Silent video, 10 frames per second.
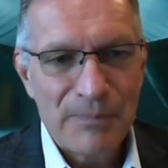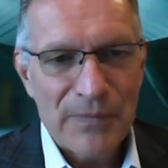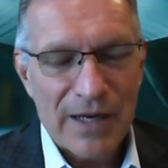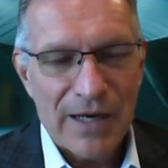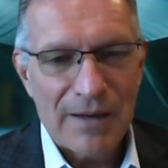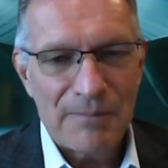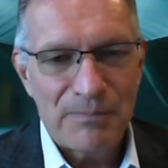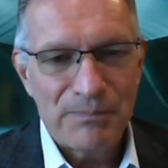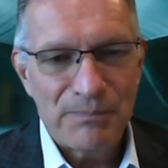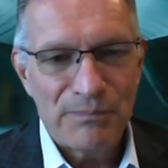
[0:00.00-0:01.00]
uh,
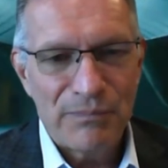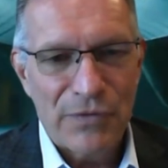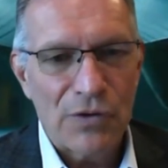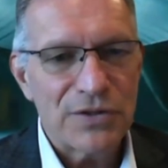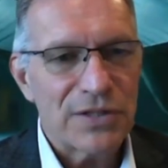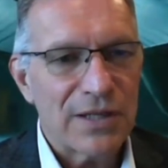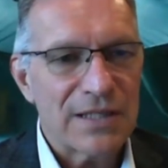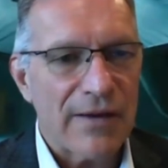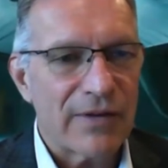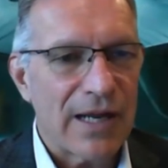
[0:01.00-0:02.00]
those things
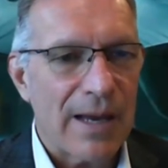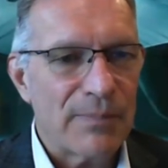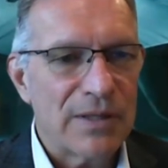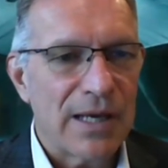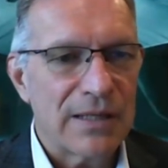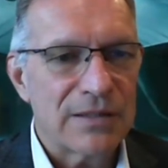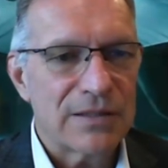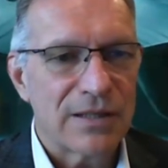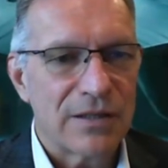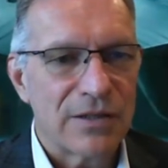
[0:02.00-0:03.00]
haven't happened yet
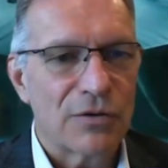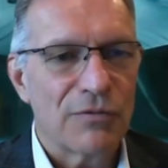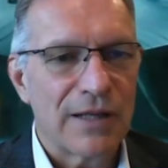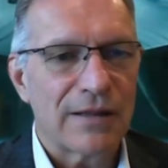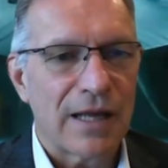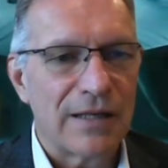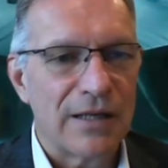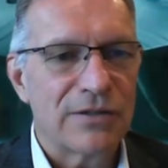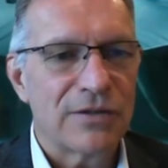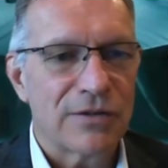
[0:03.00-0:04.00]
to the degree that they
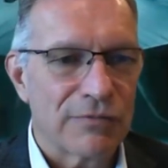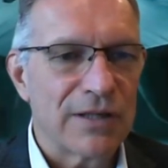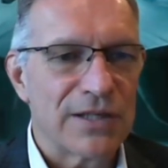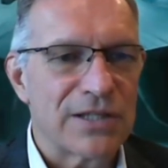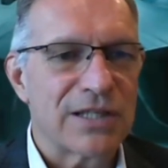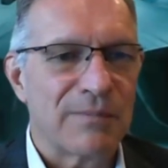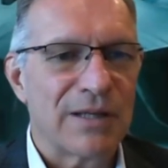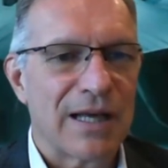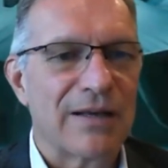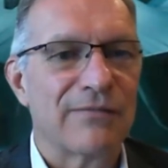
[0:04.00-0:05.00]
need to to really
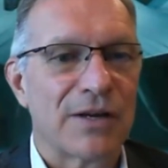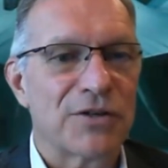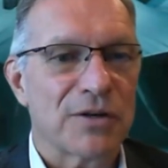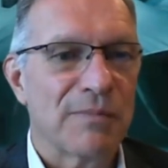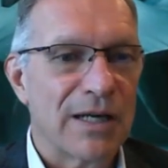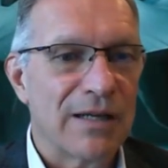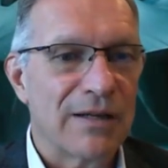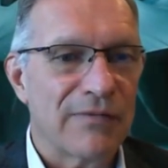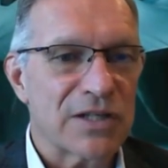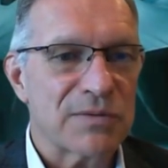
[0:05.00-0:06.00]
stimulate venture money
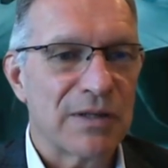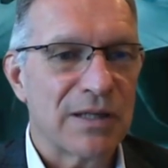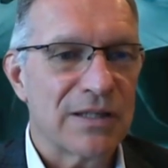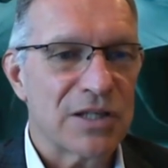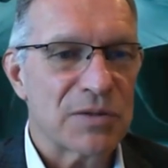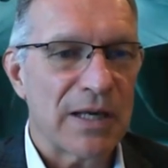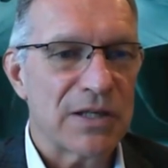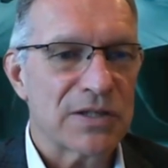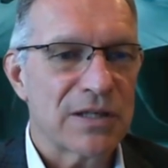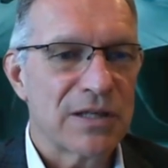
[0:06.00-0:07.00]
investment in the
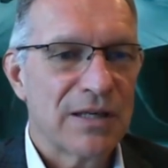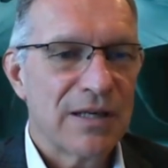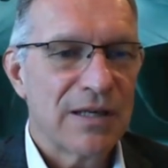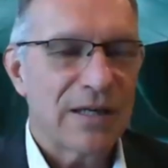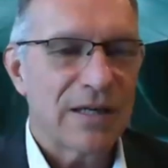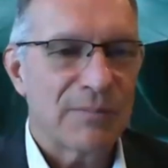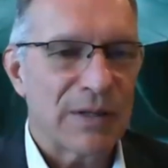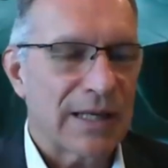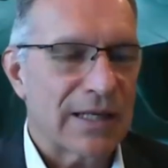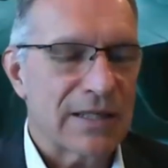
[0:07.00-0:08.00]
space. Uh, but
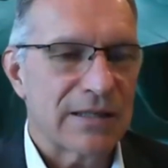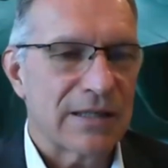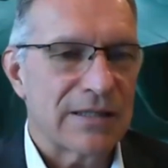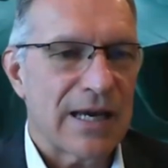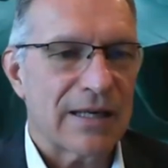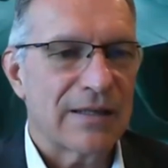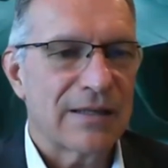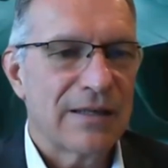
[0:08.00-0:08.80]
like I said, the tech